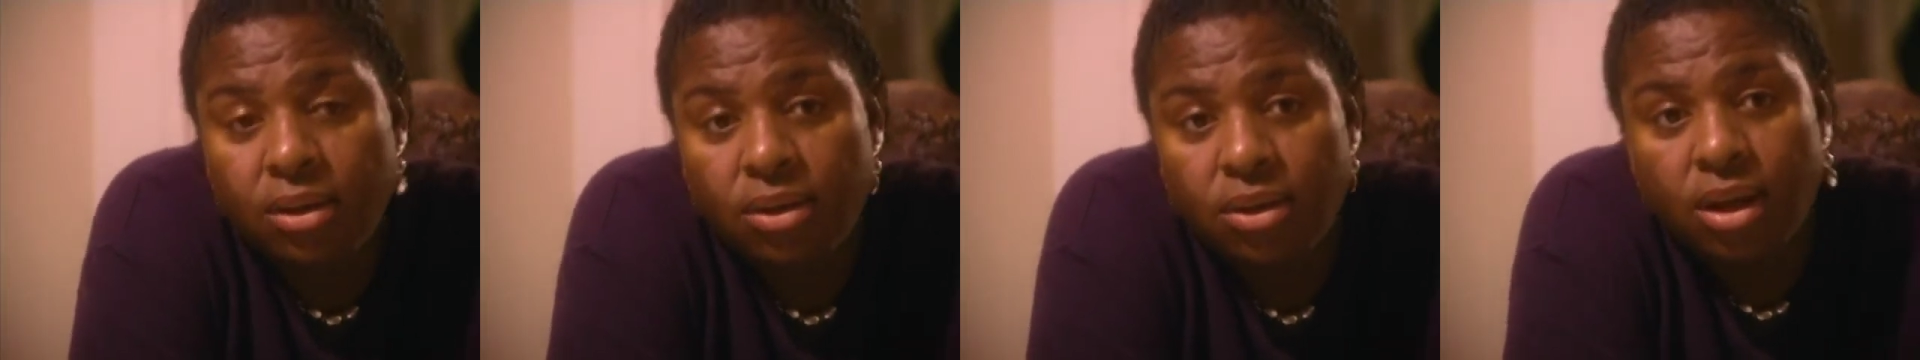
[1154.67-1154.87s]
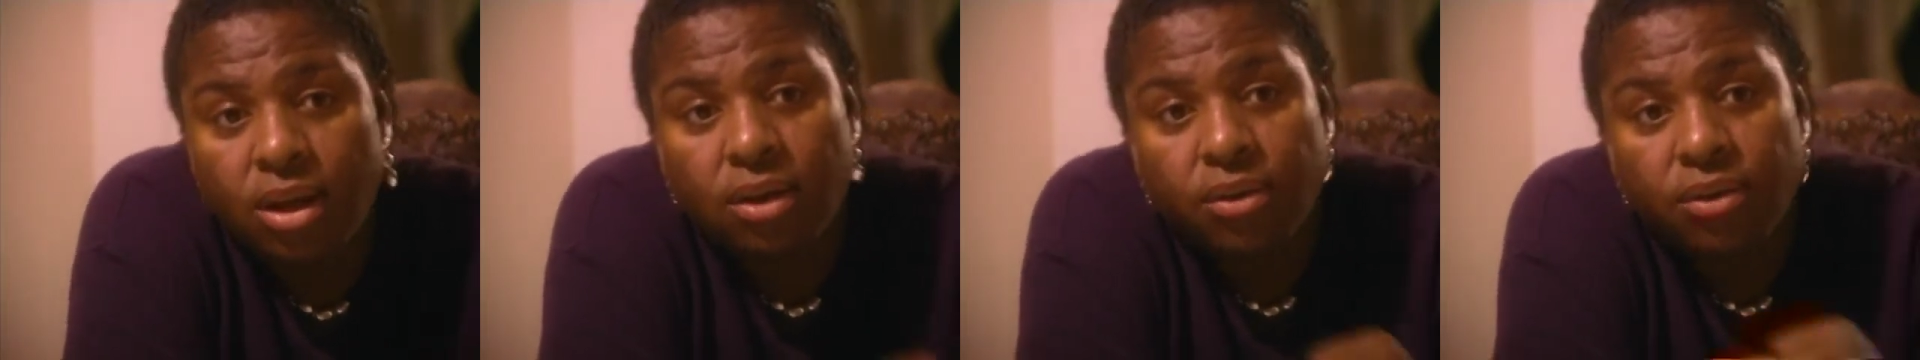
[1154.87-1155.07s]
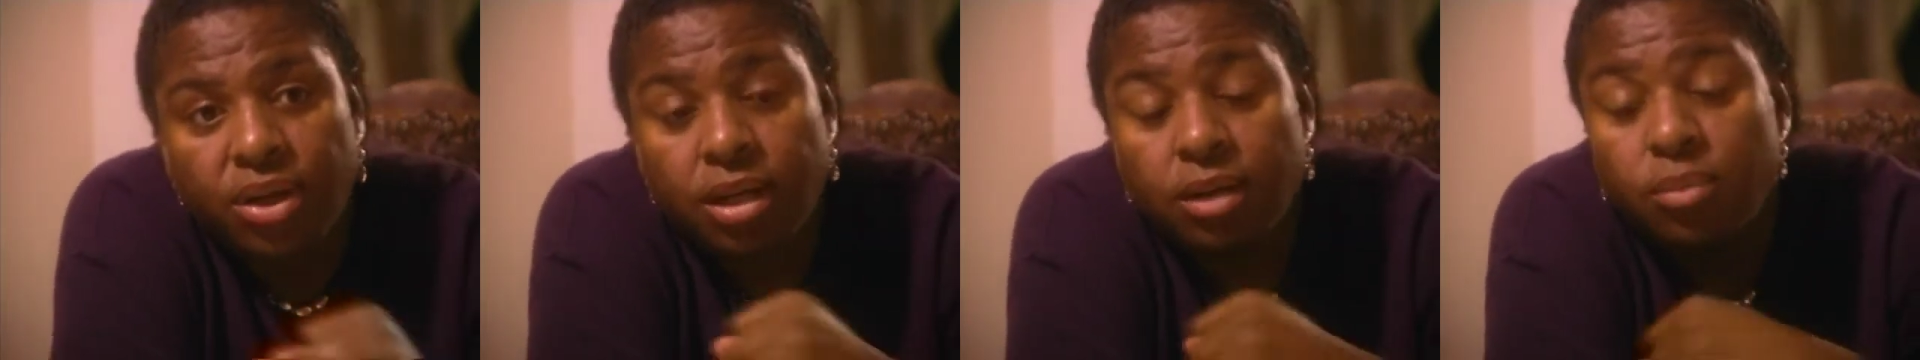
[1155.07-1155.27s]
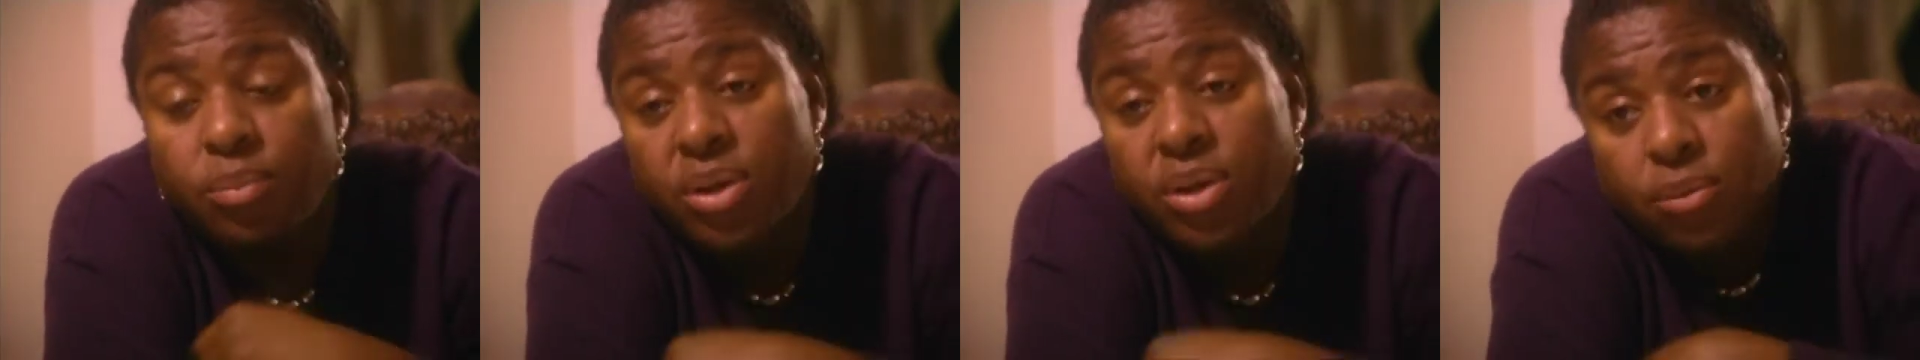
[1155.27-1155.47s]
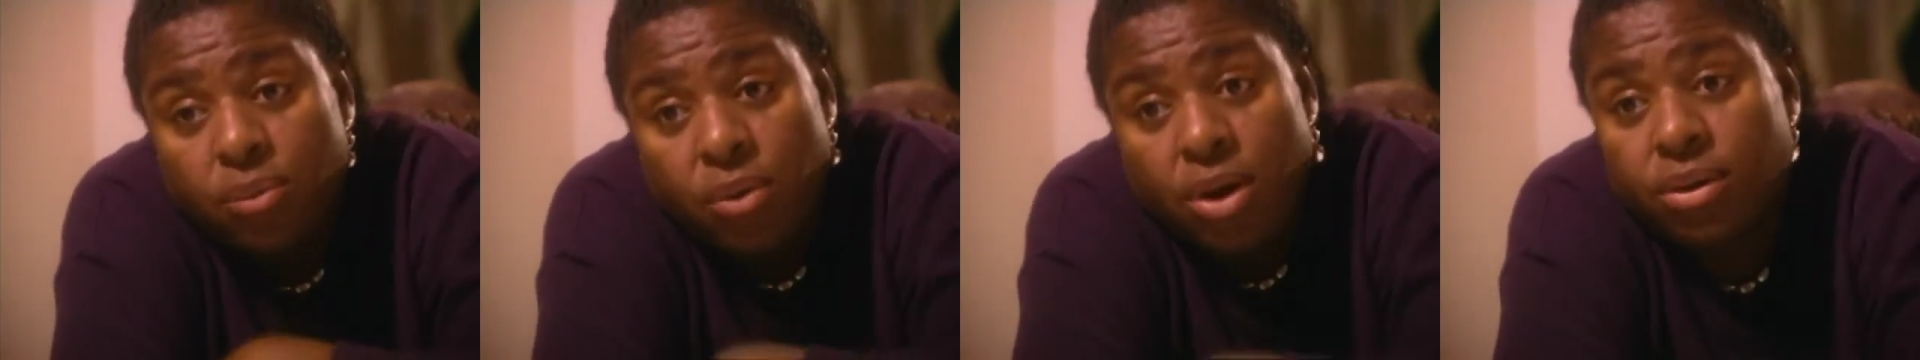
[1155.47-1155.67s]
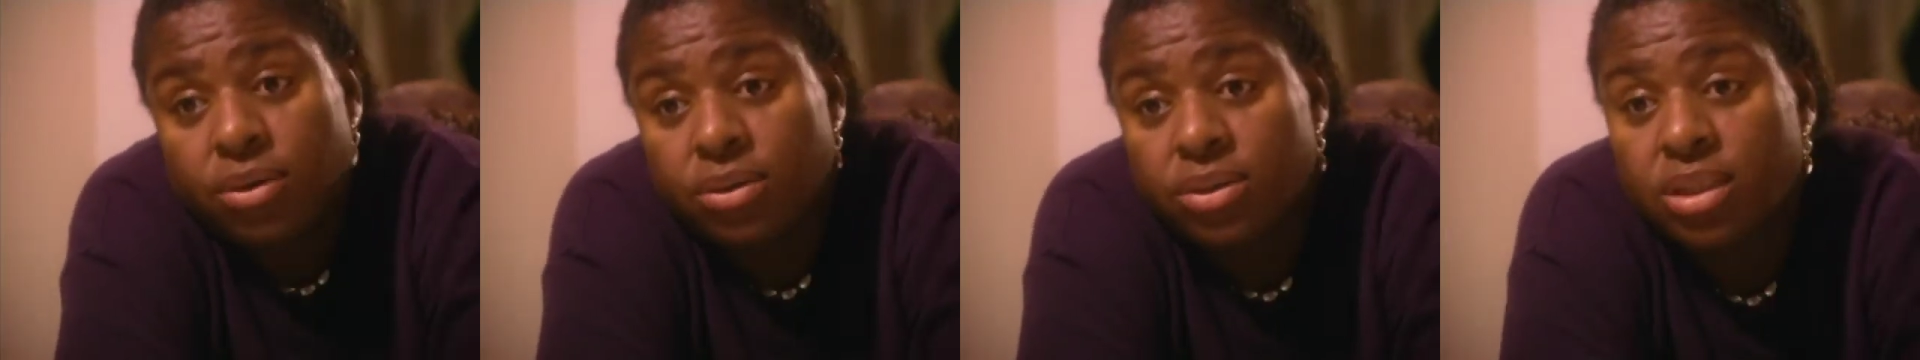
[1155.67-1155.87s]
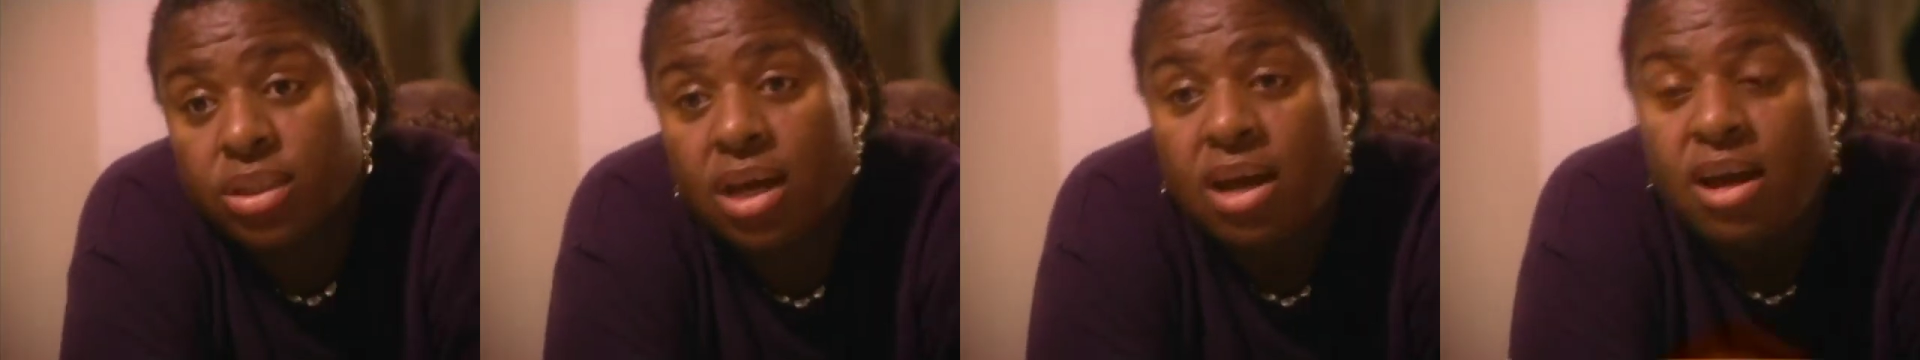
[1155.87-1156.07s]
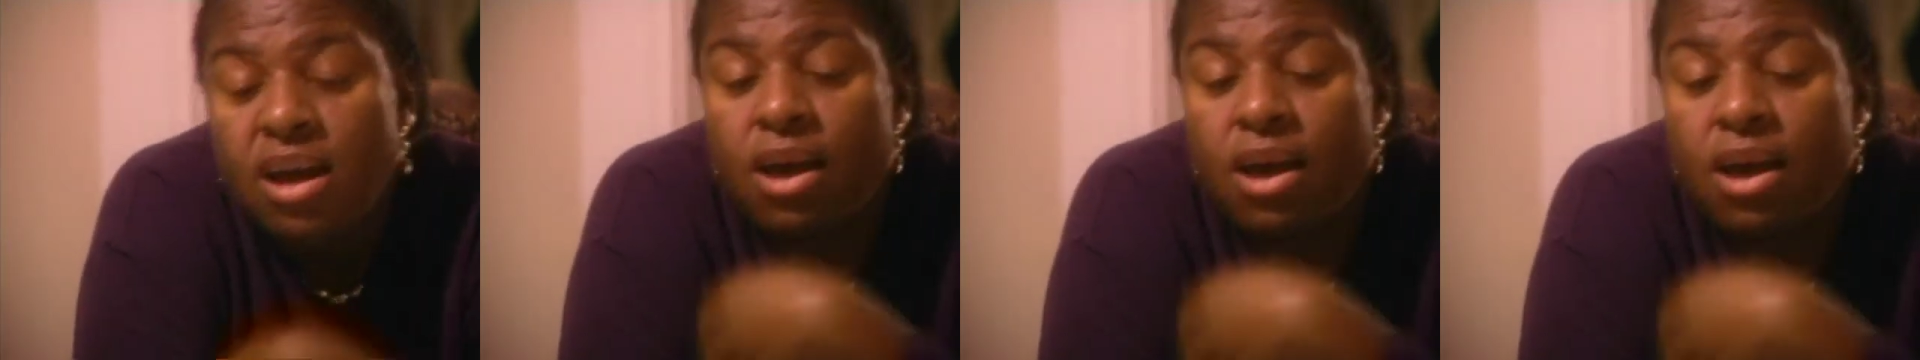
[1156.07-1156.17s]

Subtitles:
You know, it could be worse.